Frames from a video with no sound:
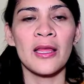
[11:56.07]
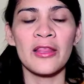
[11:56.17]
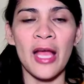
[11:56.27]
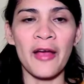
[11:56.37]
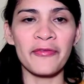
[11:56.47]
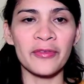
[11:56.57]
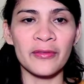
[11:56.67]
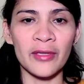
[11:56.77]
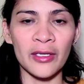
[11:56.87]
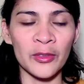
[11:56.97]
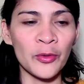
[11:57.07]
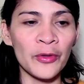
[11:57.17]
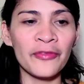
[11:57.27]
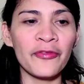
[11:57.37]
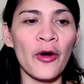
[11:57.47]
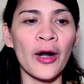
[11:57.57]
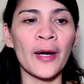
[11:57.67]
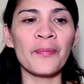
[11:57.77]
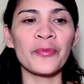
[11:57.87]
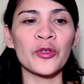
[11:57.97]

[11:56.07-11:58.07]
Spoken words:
they have good form,